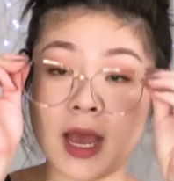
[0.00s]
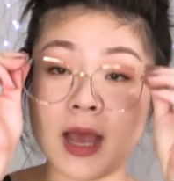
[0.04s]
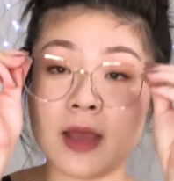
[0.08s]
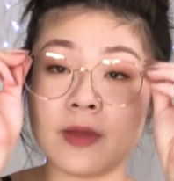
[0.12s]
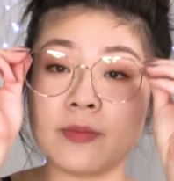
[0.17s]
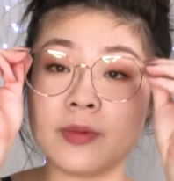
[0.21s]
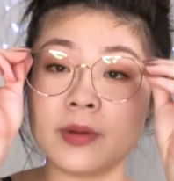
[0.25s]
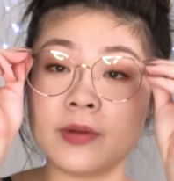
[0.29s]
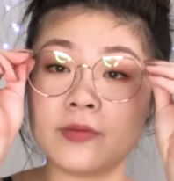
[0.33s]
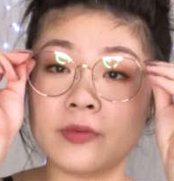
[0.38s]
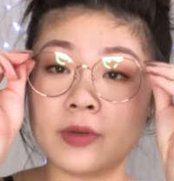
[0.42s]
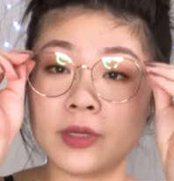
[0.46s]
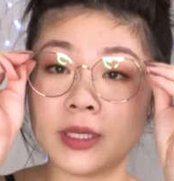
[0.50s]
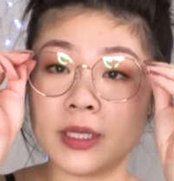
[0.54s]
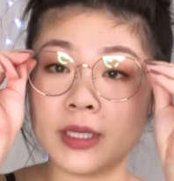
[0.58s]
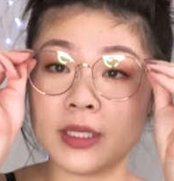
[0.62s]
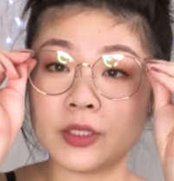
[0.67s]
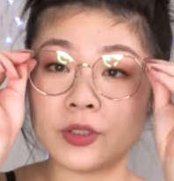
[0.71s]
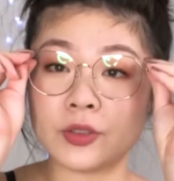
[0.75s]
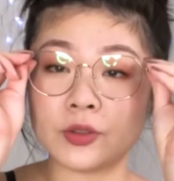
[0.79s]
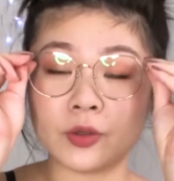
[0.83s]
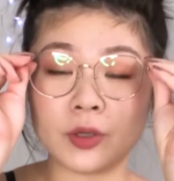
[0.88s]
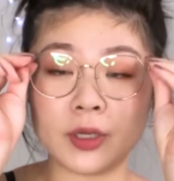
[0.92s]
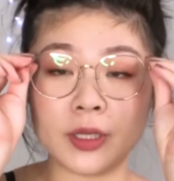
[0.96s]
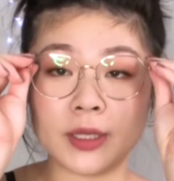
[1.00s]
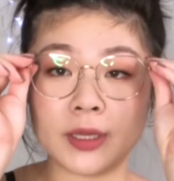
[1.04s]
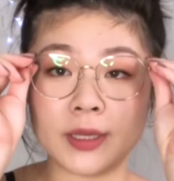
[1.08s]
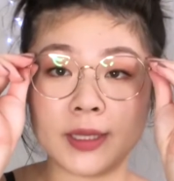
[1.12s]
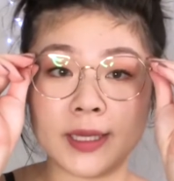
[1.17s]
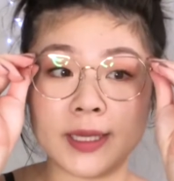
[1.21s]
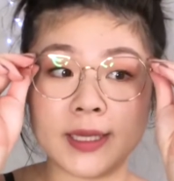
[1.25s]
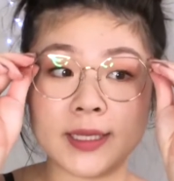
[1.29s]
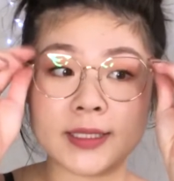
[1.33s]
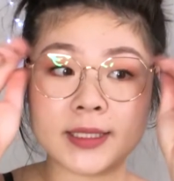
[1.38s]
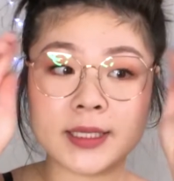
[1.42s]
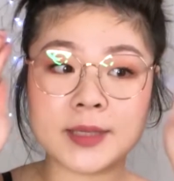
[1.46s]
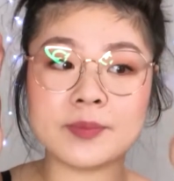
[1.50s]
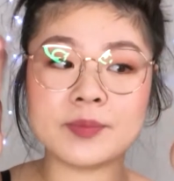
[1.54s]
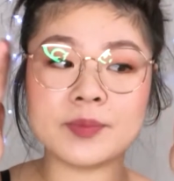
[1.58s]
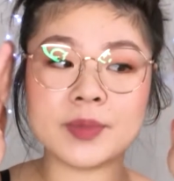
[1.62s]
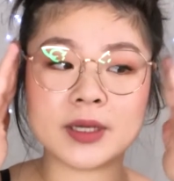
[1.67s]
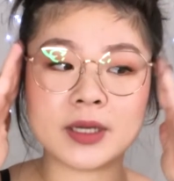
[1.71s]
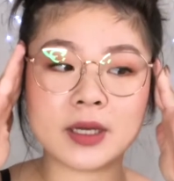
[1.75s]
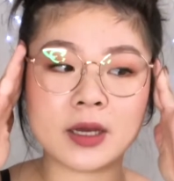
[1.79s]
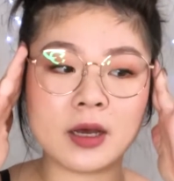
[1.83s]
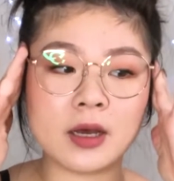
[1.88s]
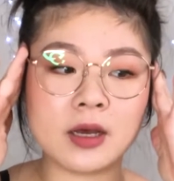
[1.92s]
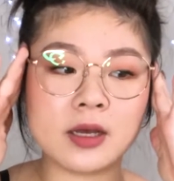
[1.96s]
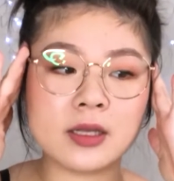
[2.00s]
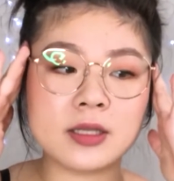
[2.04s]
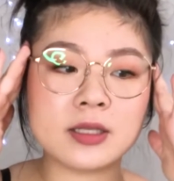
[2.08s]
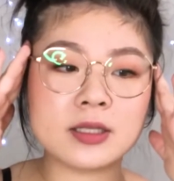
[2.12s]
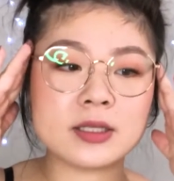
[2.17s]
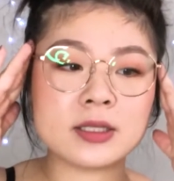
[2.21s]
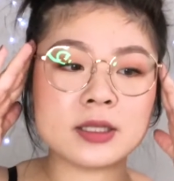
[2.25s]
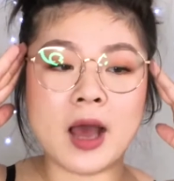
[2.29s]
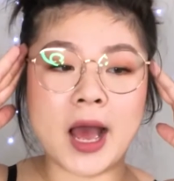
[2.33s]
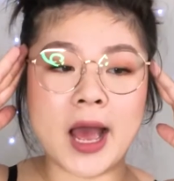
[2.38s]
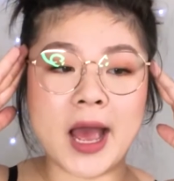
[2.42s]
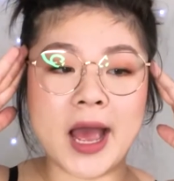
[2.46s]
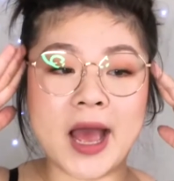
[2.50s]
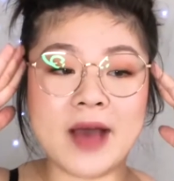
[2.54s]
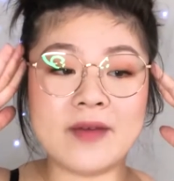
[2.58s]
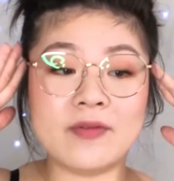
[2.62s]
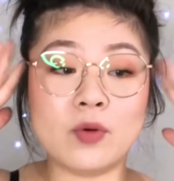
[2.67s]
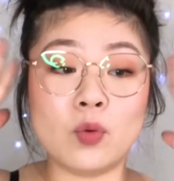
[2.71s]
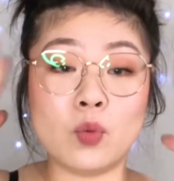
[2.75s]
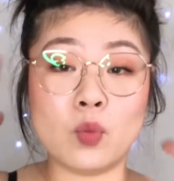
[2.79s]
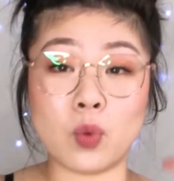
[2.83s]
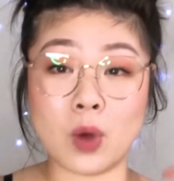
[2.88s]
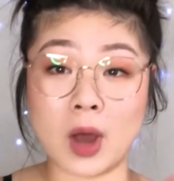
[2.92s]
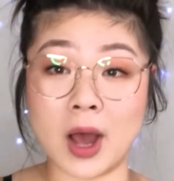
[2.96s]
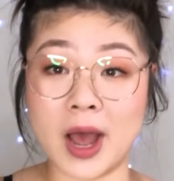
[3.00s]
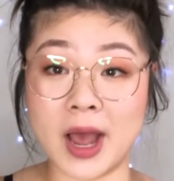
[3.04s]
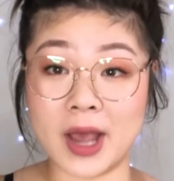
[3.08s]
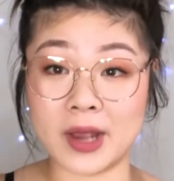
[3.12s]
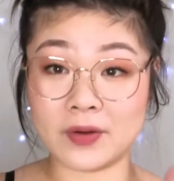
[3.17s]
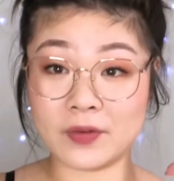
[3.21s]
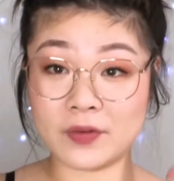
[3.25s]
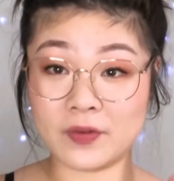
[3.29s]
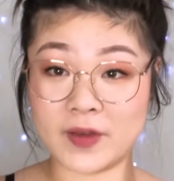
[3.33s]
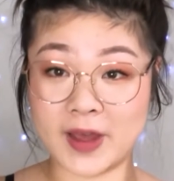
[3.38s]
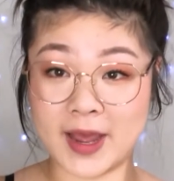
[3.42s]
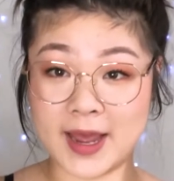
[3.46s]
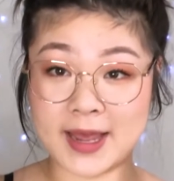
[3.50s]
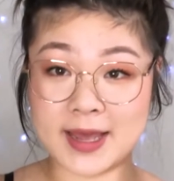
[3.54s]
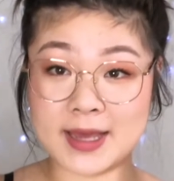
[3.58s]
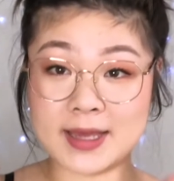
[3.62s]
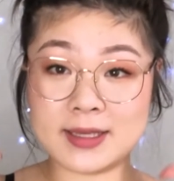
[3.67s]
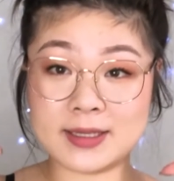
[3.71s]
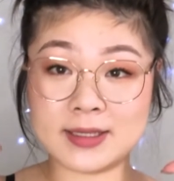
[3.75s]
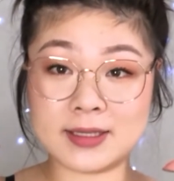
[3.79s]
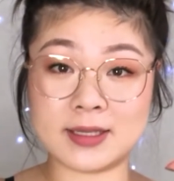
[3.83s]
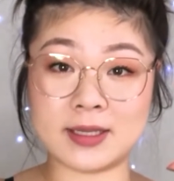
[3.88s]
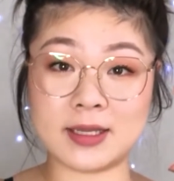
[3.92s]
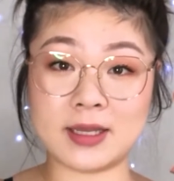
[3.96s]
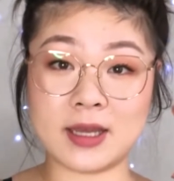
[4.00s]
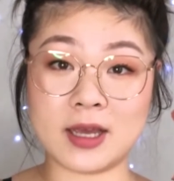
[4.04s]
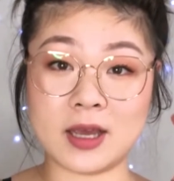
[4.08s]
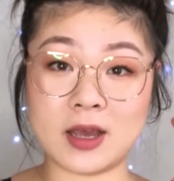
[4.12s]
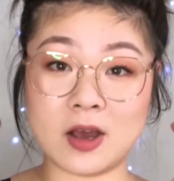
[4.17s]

I've been really enjoying these. And because I have a wide face,